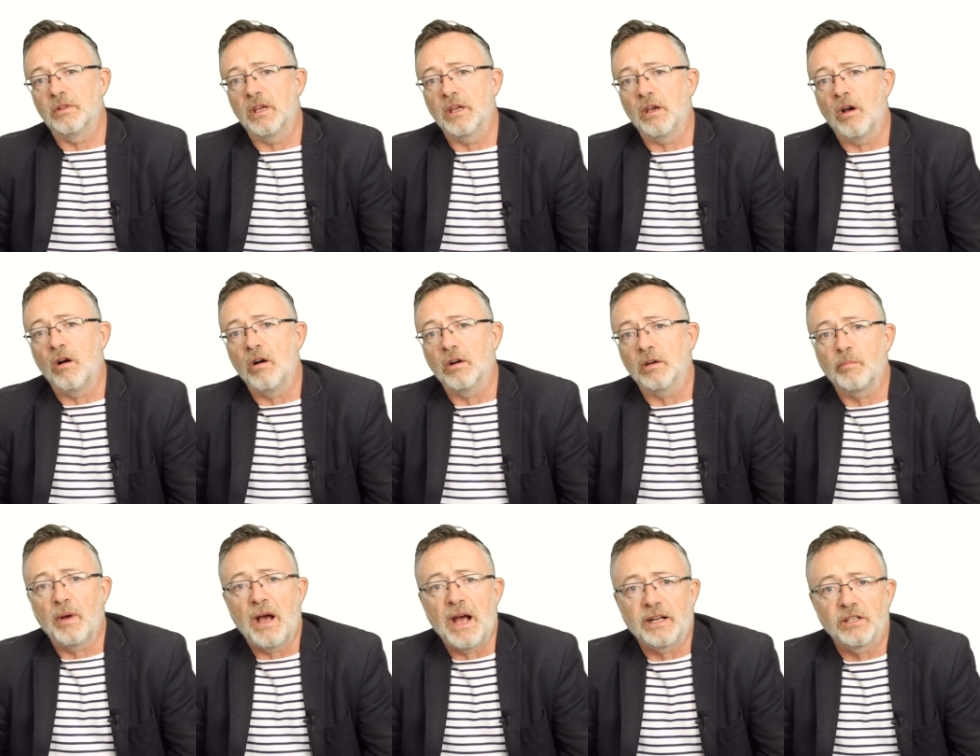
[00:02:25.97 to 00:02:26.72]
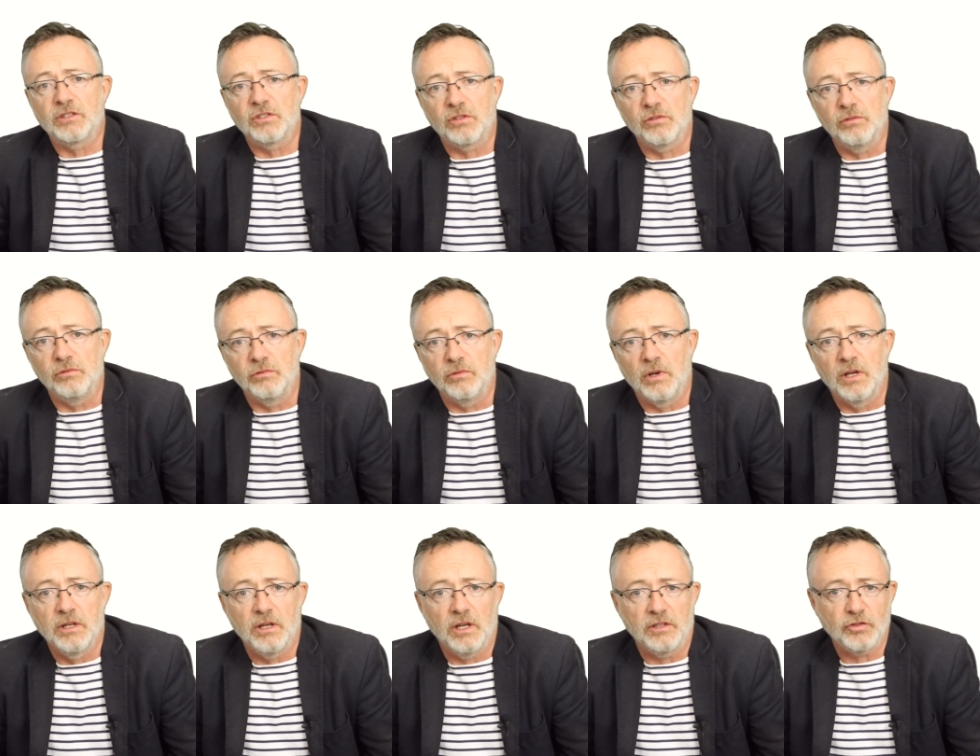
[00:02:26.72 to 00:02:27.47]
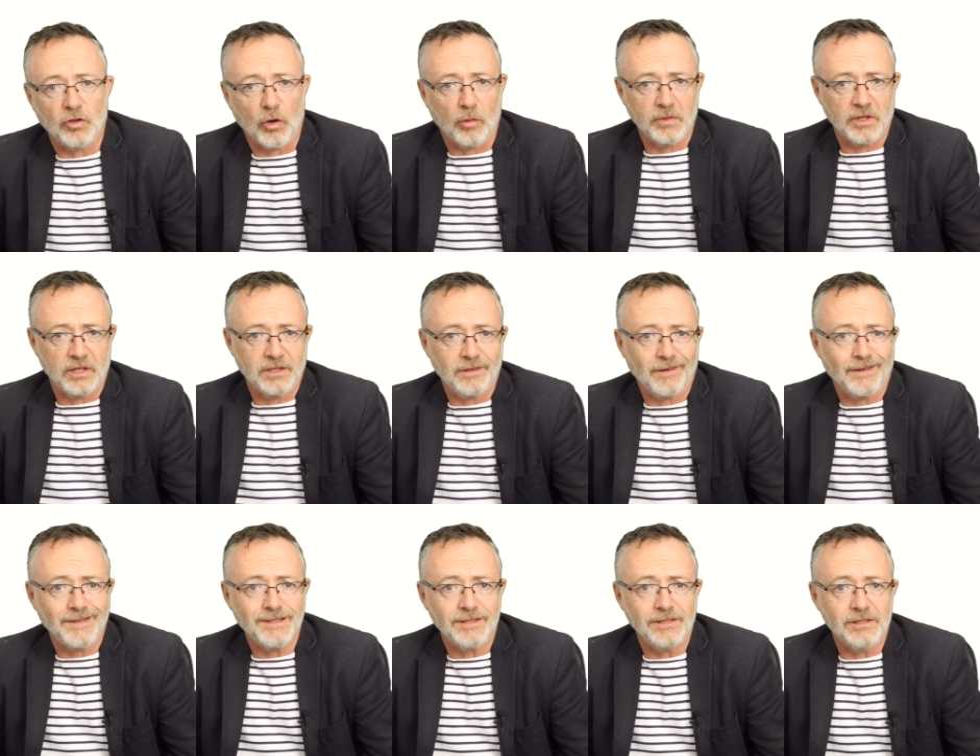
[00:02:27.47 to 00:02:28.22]
They hark back to a dominant
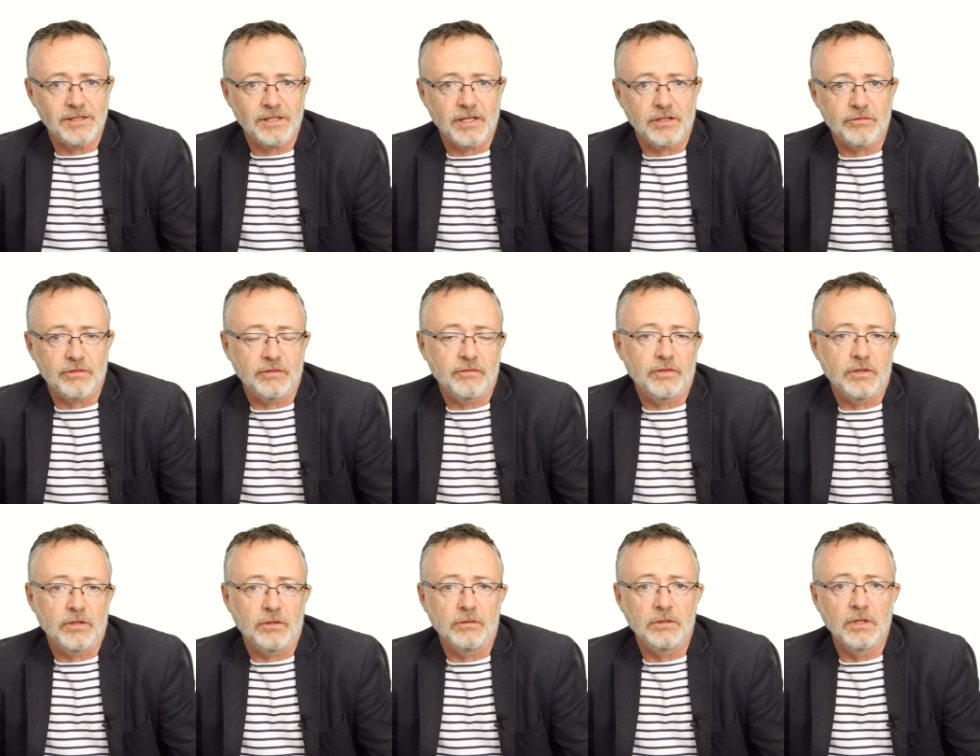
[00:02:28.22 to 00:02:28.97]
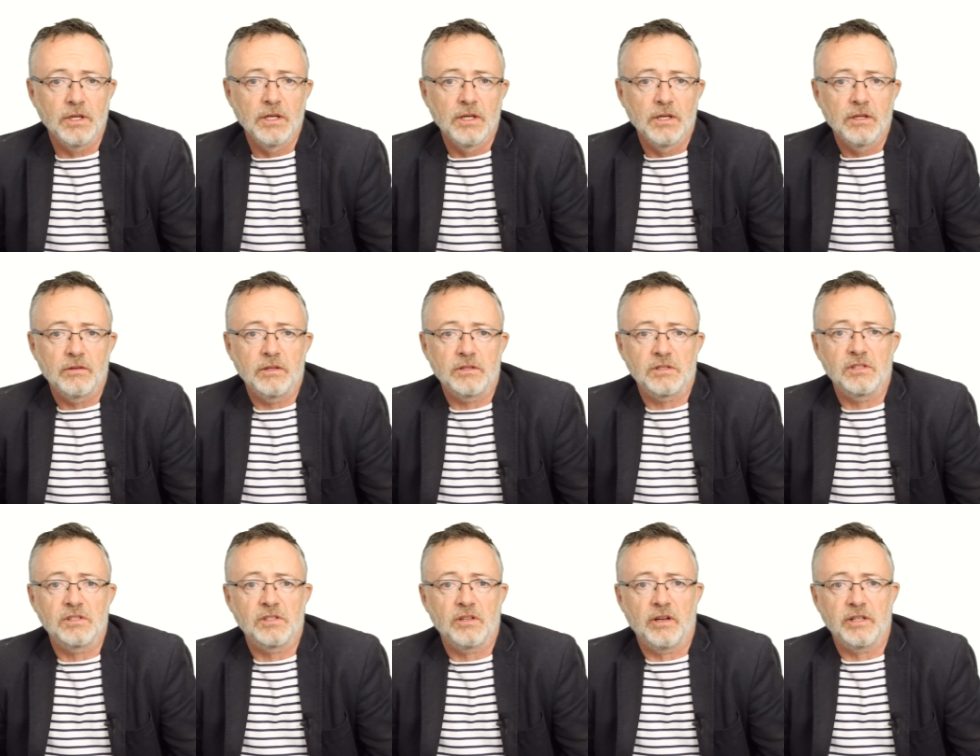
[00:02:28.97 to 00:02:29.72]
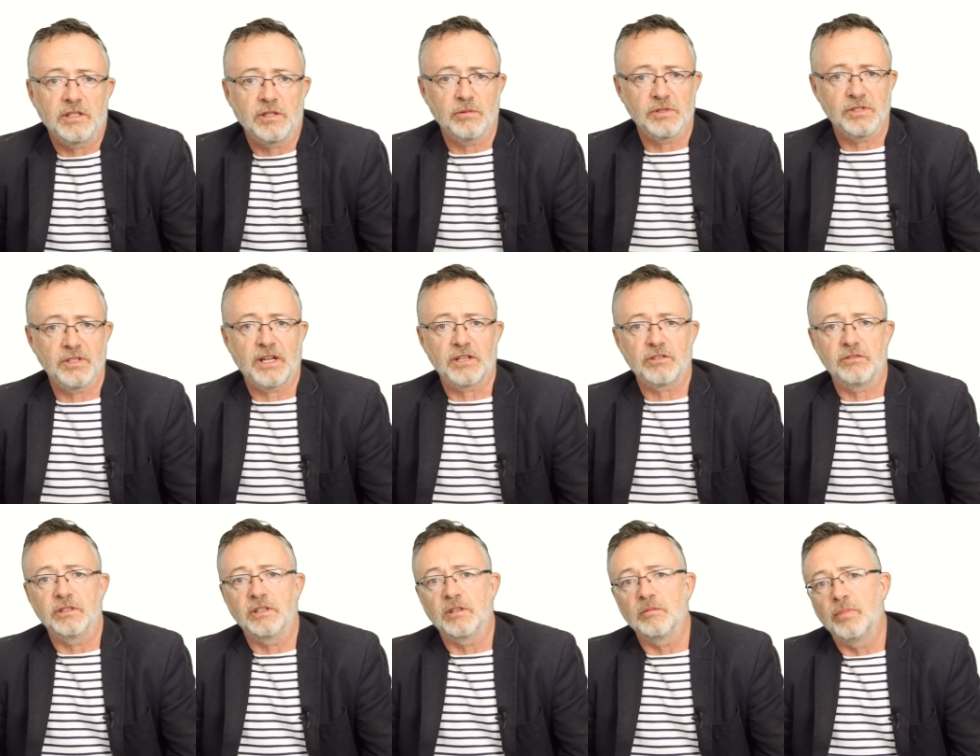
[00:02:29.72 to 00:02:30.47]
19th century view that society was
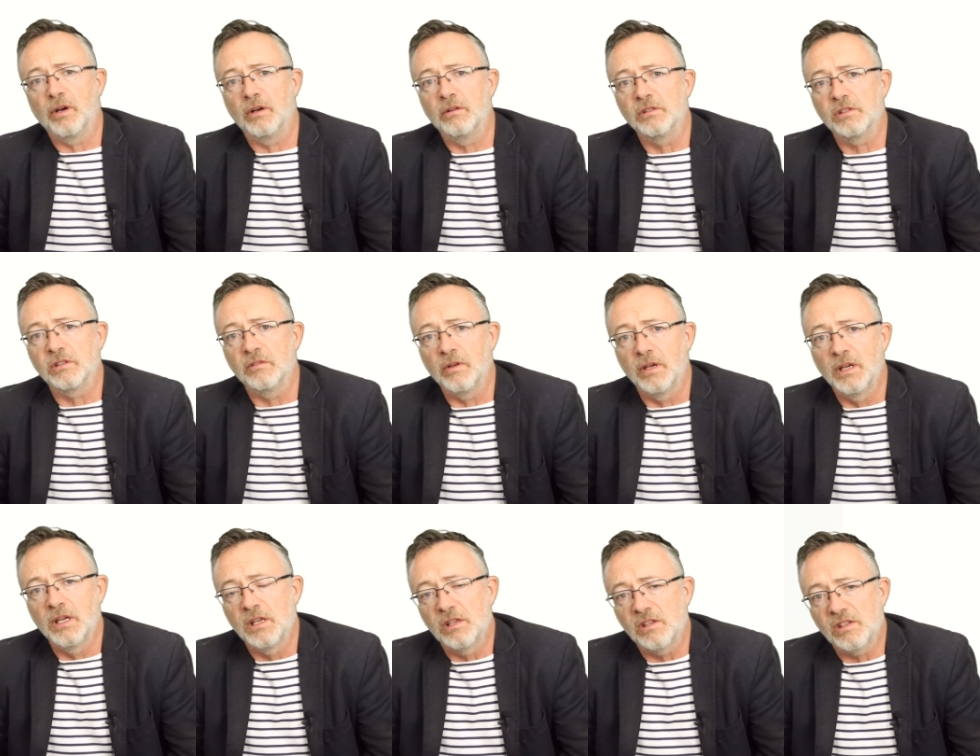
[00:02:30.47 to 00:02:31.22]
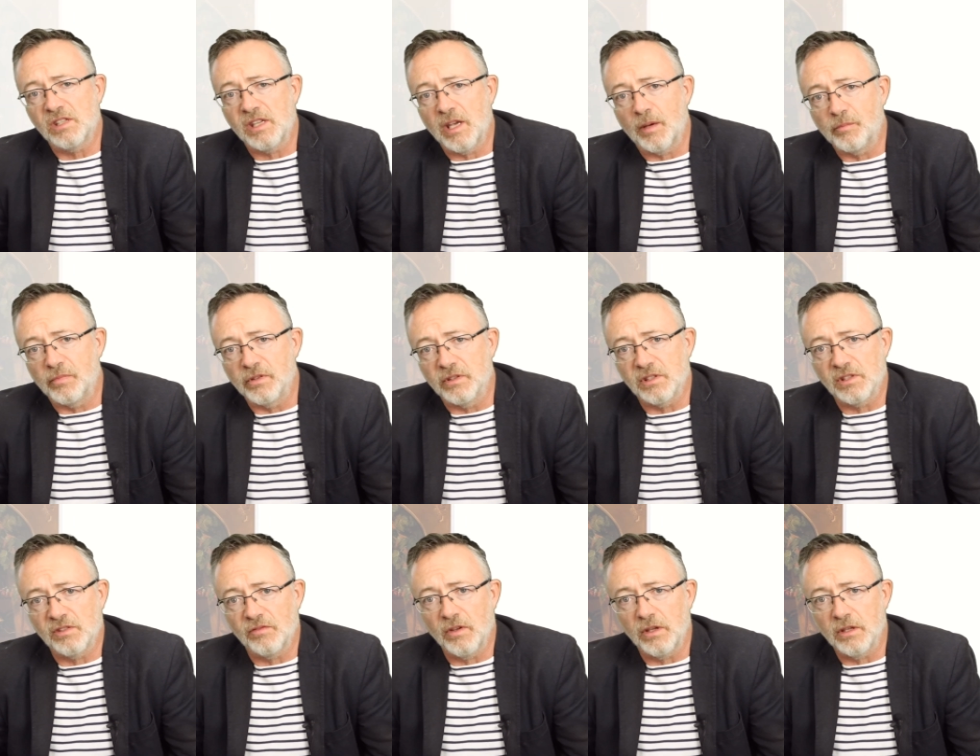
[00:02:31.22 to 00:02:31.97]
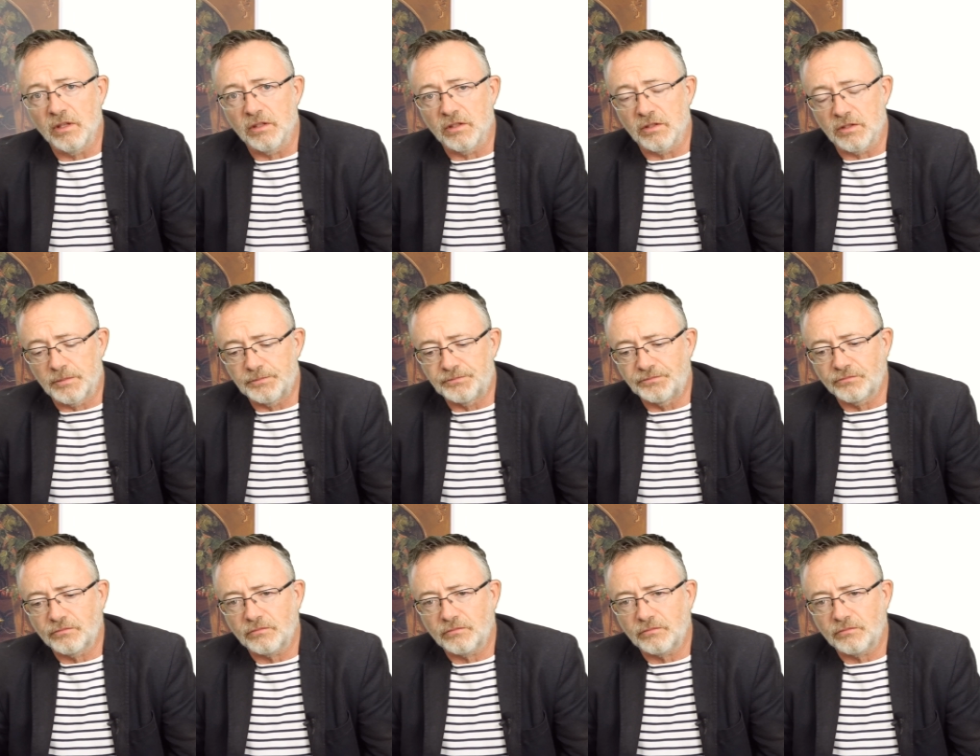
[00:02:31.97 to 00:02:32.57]
naturally composed of separate spheres